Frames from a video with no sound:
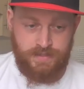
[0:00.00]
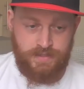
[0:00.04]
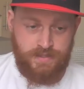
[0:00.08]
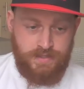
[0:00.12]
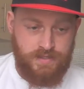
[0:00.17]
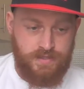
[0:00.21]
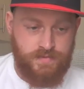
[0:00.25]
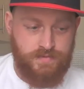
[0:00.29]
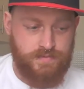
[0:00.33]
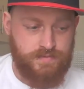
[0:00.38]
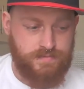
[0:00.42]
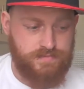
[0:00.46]

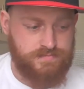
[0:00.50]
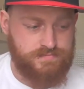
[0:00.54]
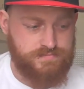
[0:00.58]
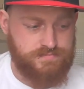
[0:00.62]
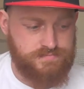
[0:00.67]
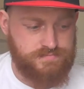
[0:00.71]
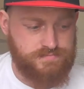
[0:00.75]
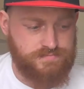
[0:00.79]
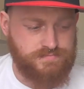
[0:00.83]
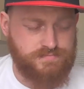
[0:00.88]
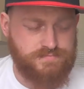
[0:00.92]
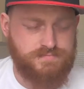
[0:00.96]

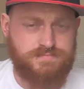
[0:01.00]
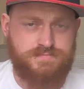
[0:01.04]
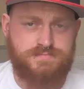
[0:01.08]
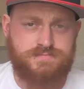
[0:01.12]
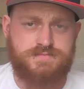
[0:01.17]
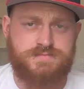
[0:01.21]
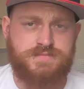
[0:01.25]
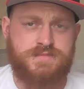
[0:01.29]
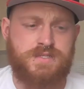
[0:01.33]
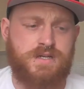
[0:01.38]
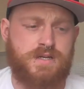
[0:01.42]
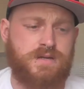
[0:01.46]

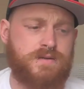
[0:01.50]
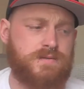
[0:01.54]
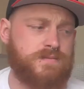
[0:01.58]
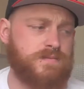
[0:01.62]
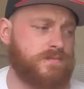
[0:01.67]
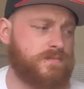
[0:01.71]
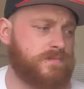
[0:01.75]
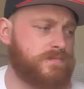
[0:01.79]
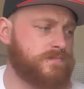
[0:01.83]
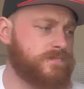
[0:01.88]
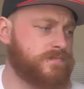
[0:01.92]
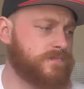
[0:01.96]

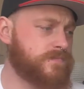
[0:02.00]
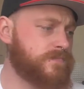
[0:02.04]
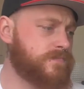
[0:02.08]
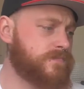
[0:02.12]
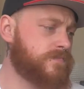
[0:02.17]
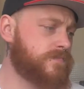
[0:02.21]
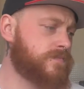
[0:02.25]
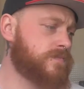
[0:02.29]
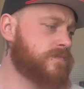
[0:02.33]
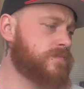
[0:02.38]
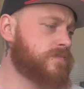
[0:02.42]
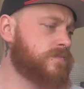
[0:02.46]

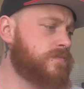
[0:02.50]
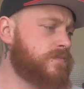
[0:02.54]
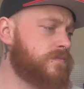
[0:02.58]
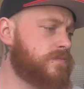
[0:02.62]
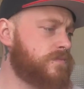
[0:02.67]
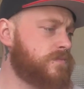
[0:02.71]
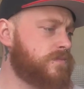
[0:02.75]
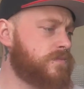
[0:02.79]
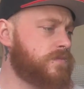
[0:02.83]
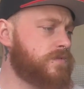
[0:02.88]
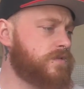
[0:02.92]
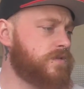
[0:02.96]

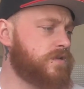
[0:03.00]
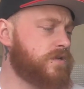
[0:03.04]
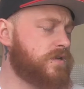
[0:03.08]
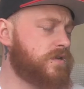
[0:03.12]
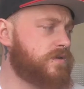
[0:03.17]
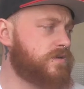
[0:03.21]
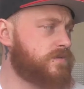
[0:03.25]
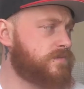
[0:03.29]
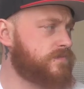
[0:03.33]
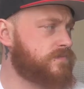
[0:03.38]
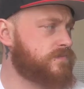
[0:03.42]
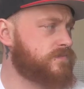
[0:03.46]

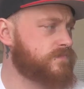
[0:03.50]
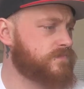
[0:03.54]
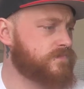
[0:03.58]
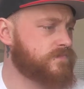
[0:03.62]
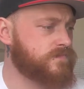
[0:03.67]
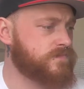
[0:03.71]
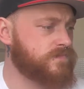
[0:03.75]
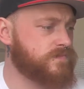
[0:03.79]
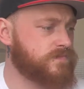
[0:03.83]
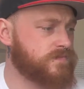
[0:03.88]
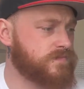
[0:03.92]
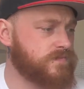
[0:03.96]

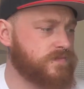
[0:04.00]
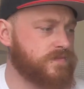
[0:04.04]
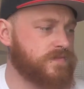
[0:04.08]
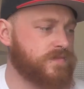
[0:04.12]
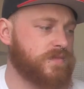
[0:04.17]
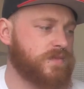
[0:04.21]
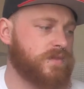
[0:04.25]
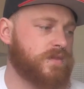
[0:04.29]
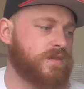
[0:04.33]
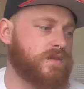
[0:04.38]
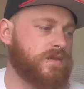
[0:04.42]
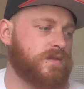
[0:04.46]

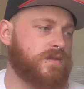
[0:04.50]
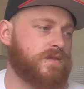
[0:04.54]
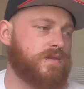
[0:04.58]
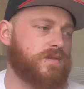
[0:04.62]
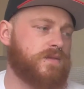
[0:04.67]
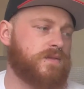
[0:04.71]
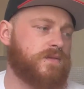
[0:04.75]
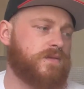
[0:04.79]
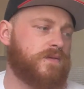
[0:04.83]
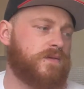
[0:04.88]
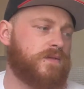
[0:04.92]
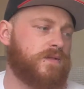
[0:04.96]

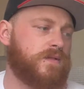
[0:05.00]
This person isn't speaking.